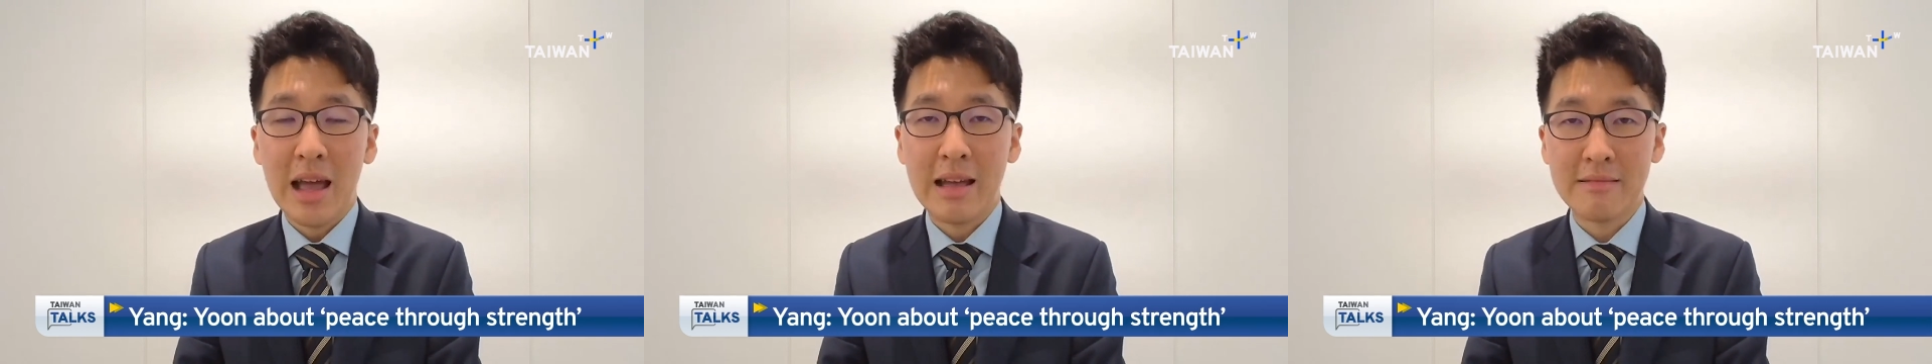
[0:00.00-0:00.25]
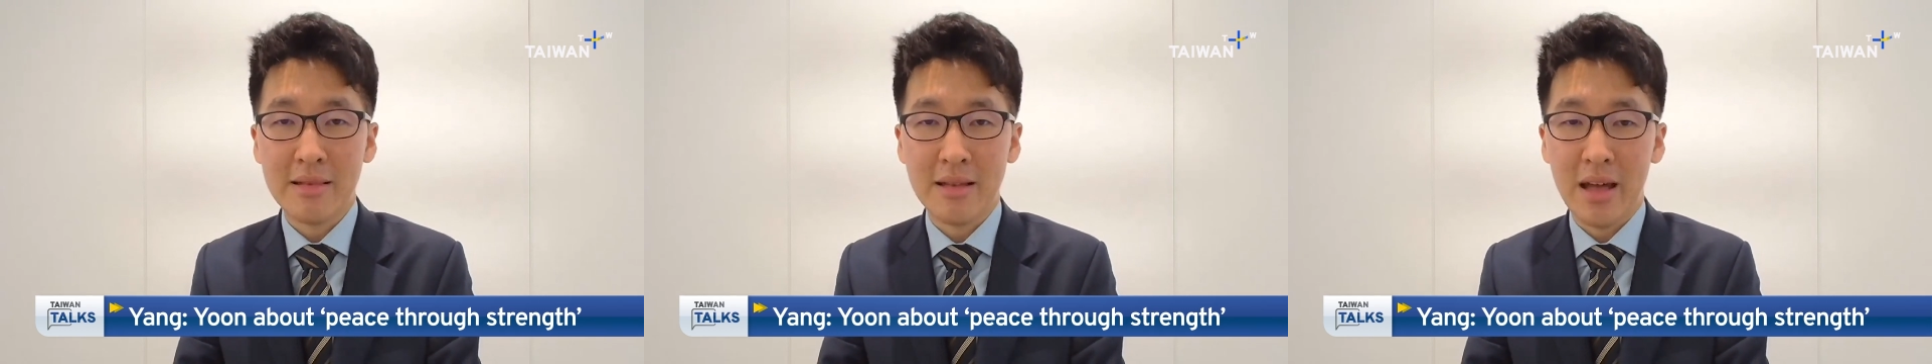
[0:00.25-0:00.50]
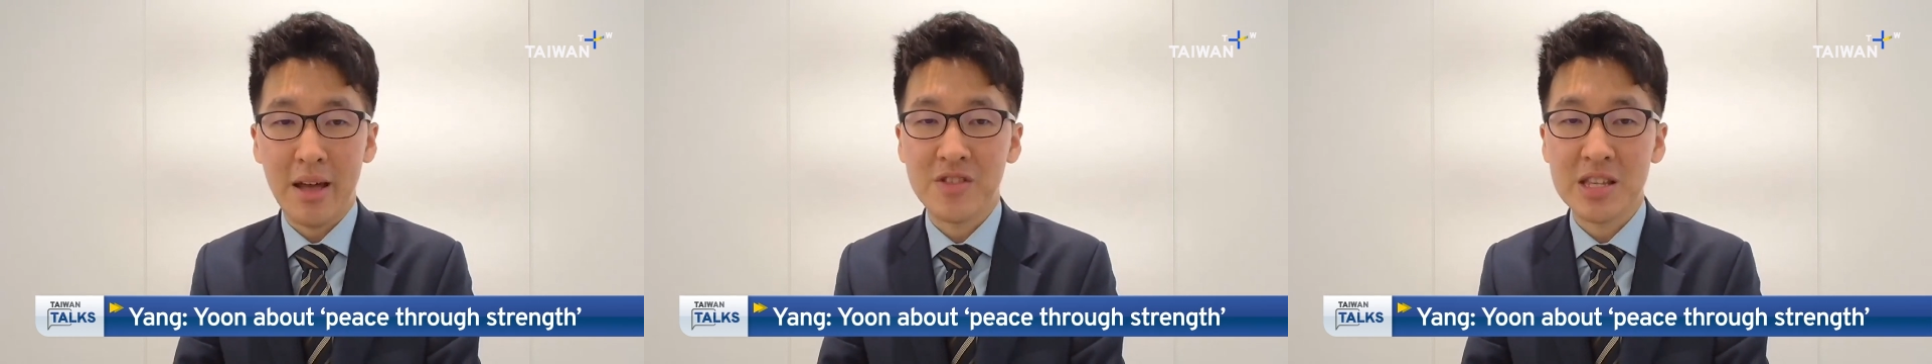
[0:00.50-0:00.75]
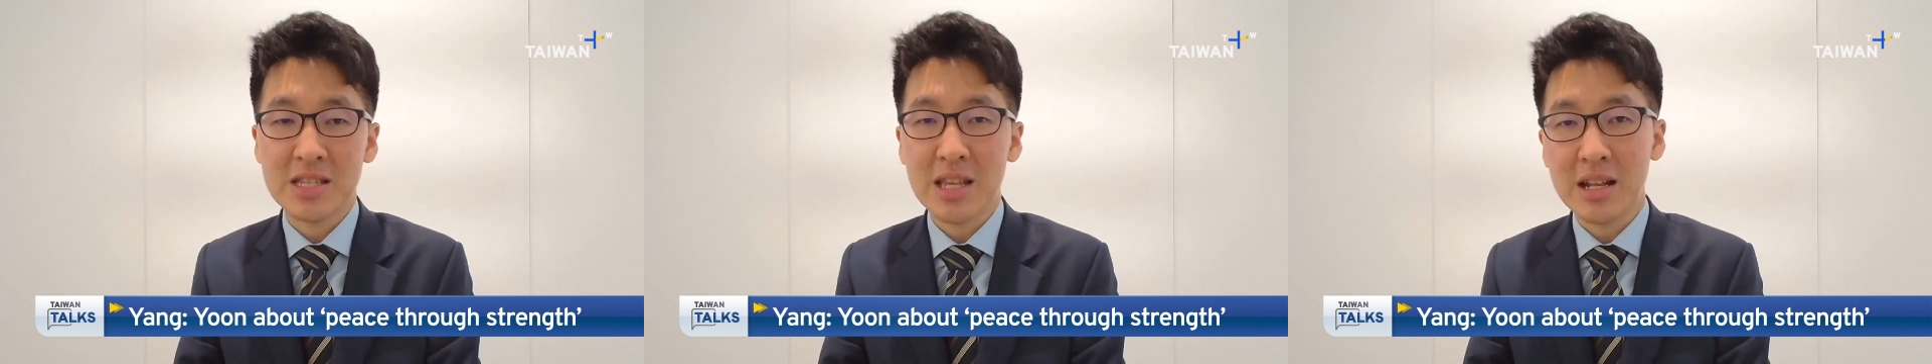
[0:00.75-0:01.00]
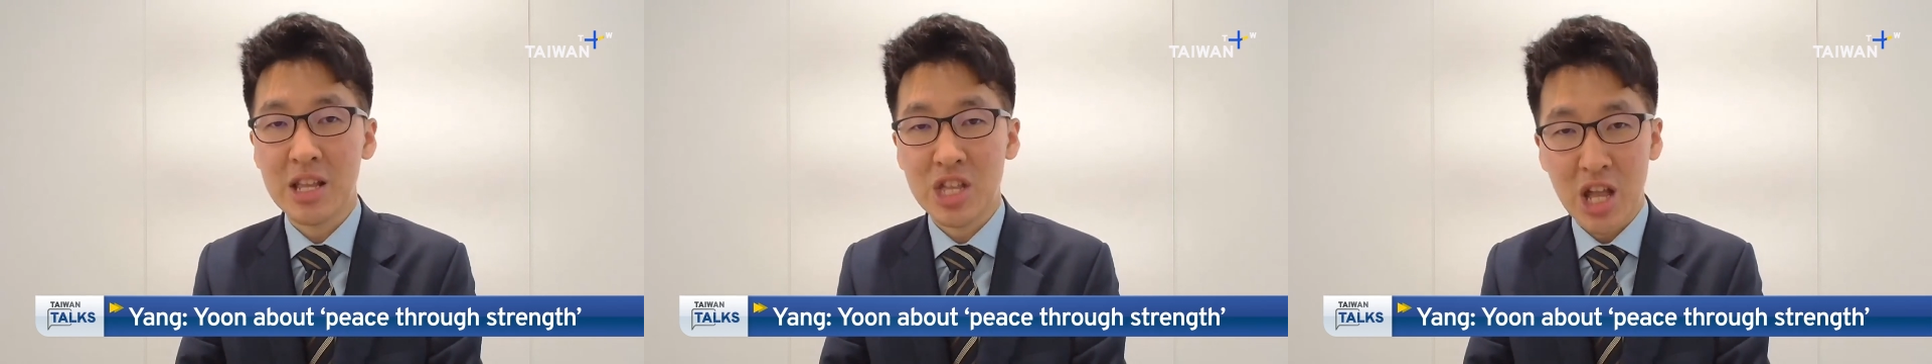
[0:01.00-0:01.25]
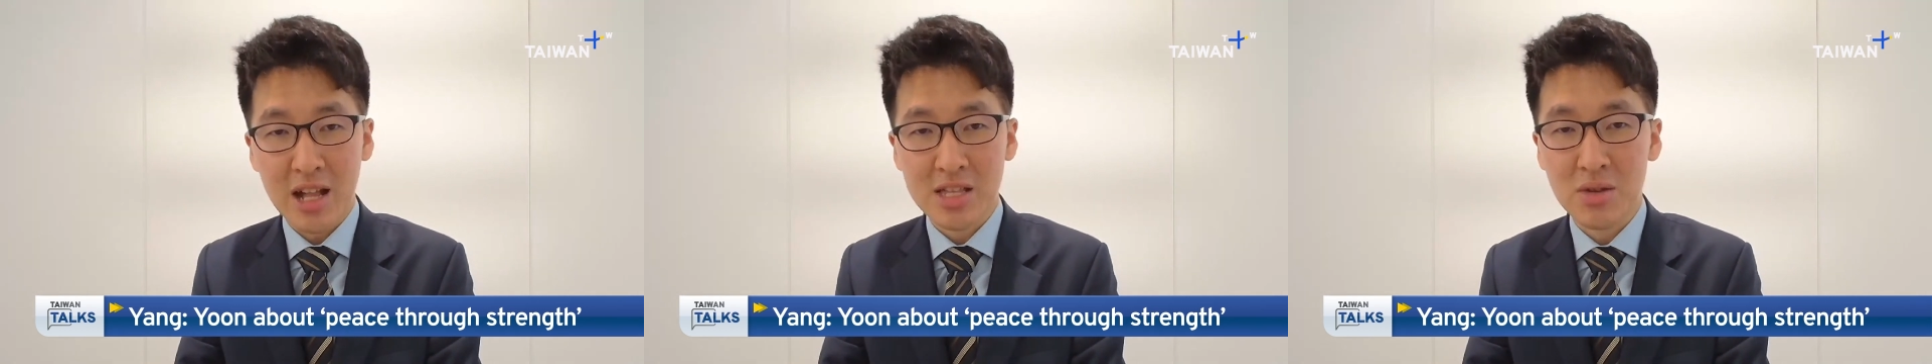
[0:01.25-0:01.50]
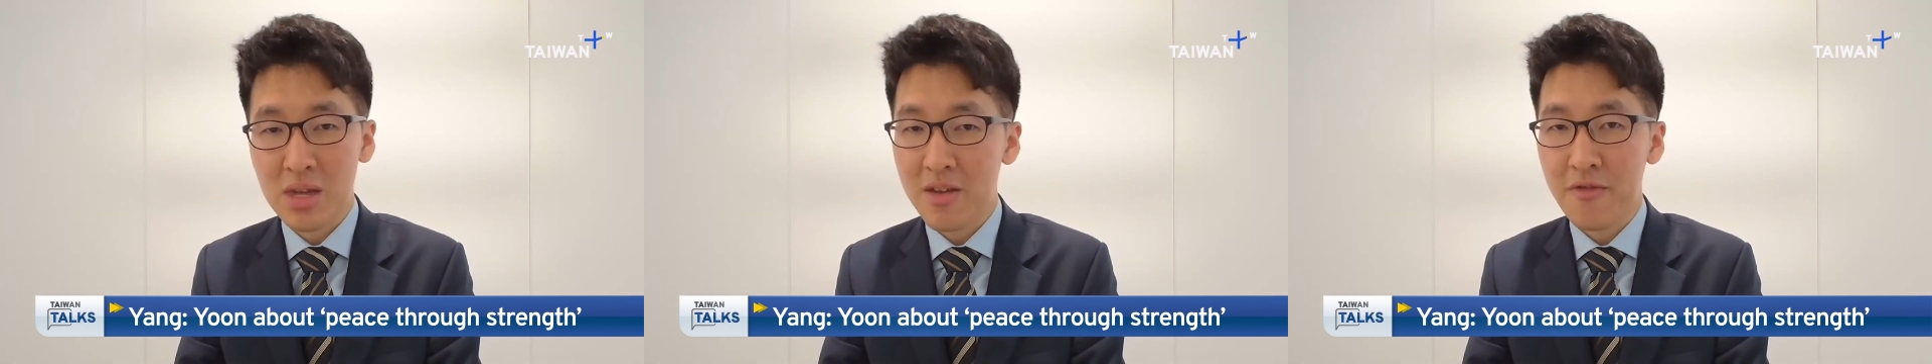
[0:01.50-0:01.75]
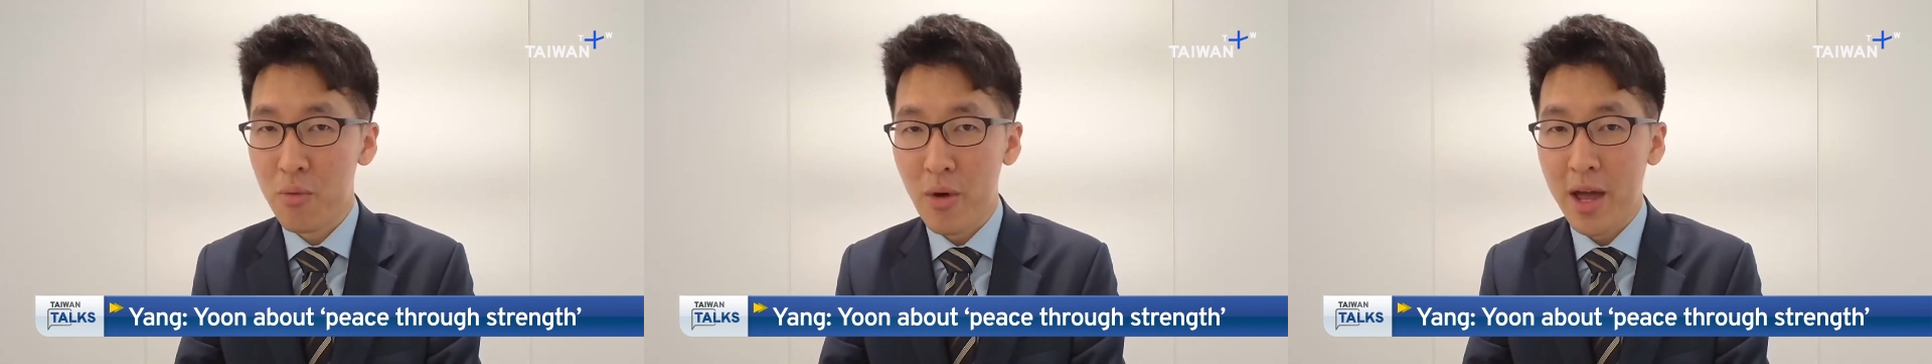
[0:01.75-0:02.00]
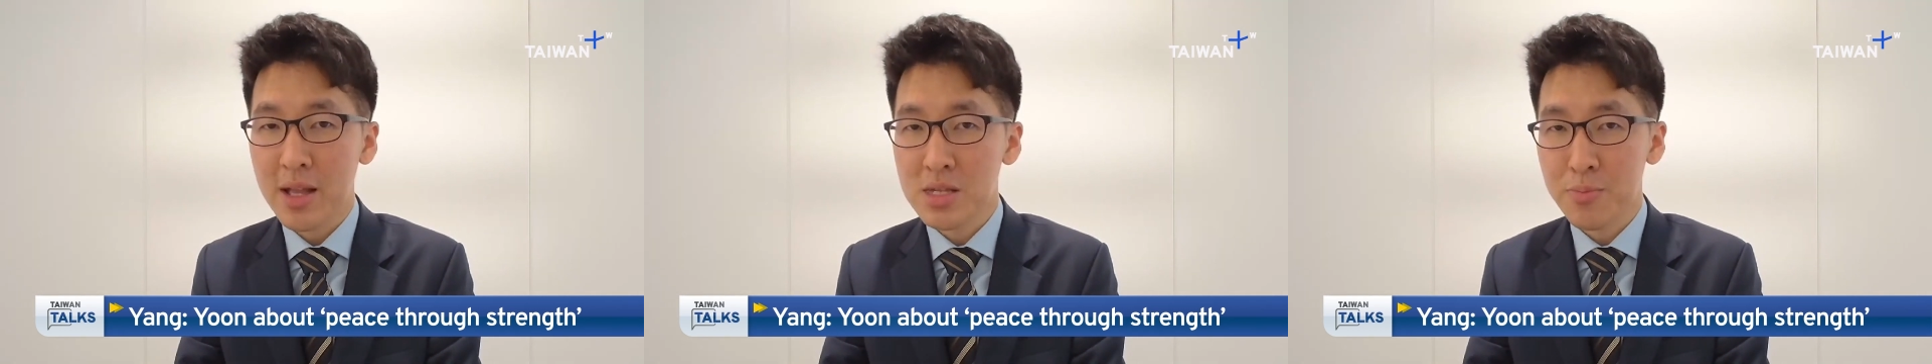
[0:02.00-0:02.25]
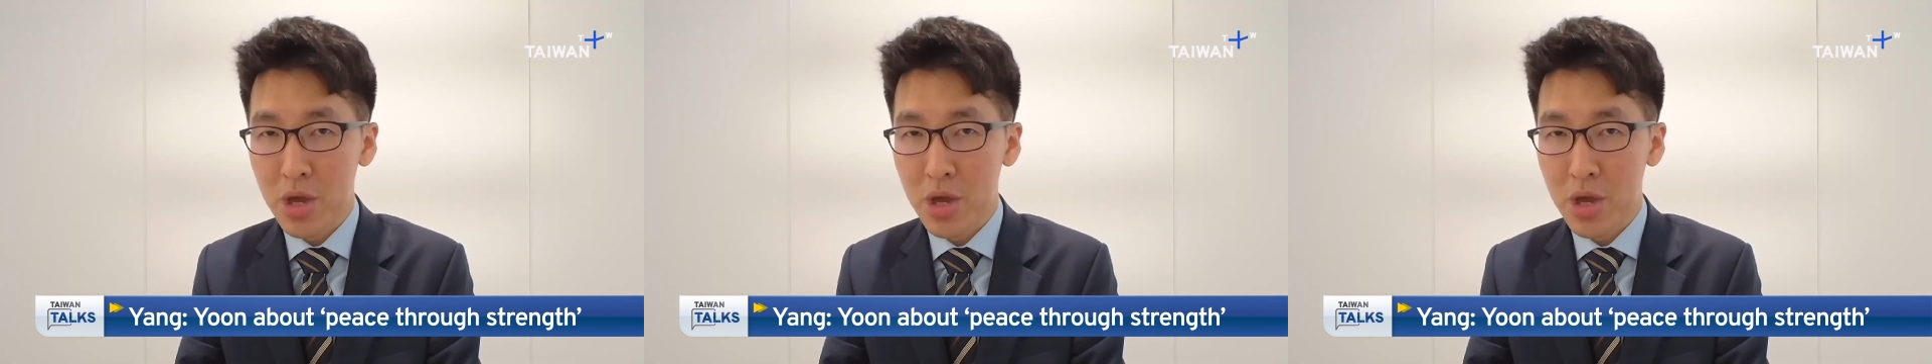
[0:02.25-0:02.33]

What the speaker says: and have decided not to give way to